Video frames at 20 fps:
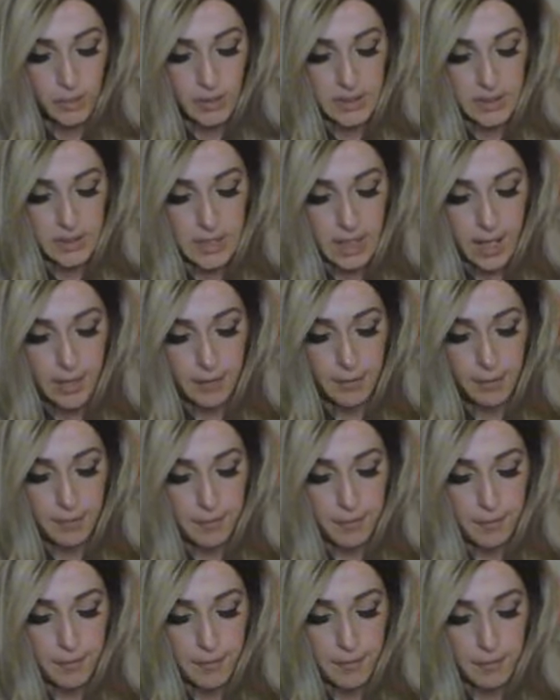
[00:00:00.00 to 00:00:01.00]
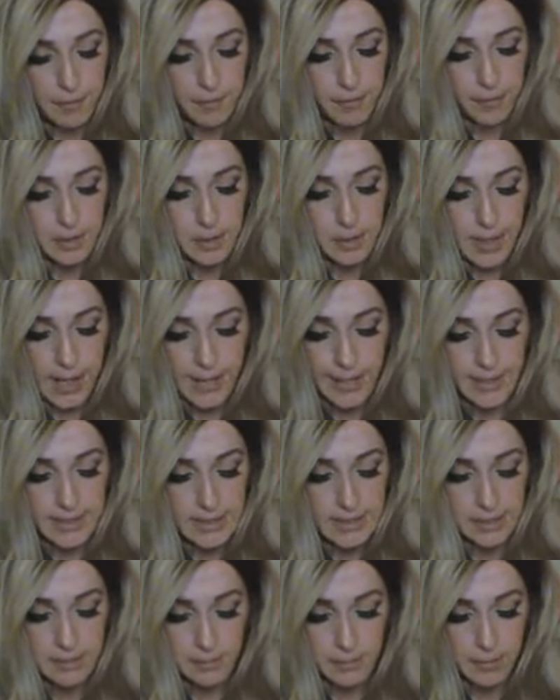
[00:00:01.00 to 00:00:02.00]
save clients'
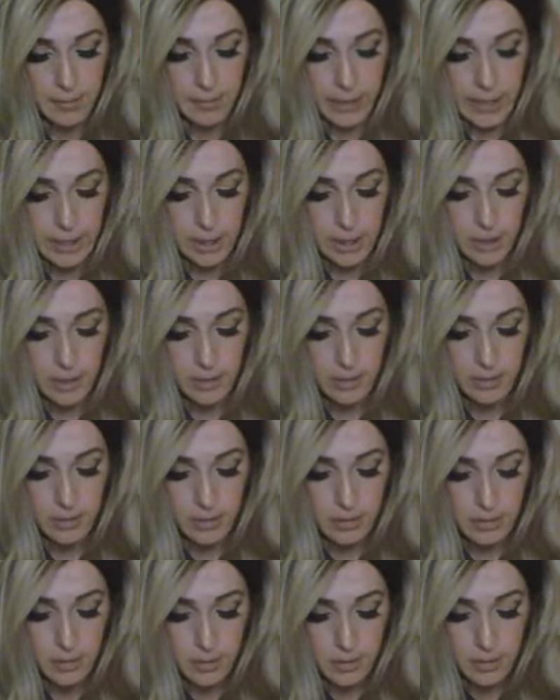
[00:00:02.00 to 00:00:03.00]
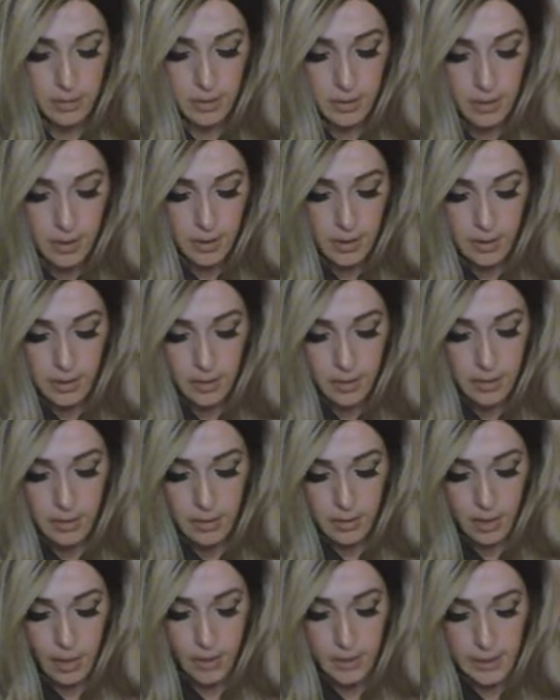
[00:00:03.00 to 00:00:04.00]
information
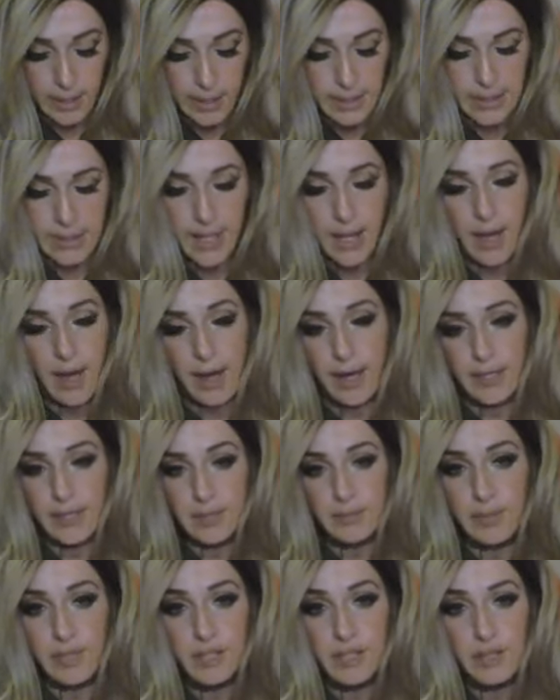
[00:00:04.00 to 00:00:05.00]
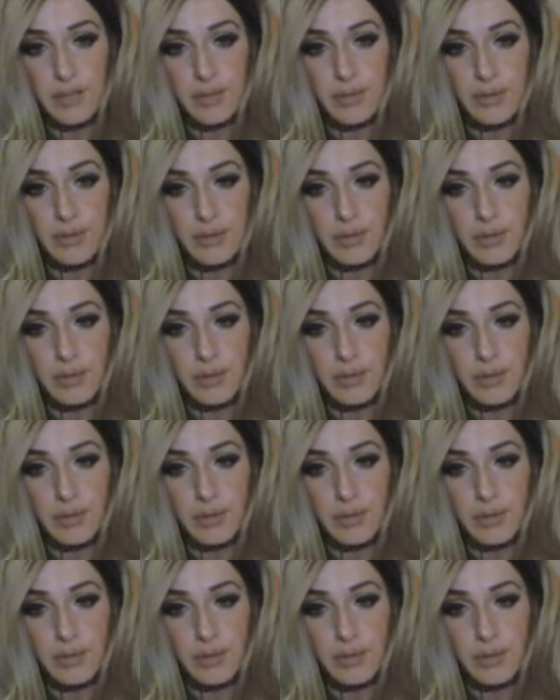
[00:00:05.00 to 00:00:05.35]
unless they ask me to.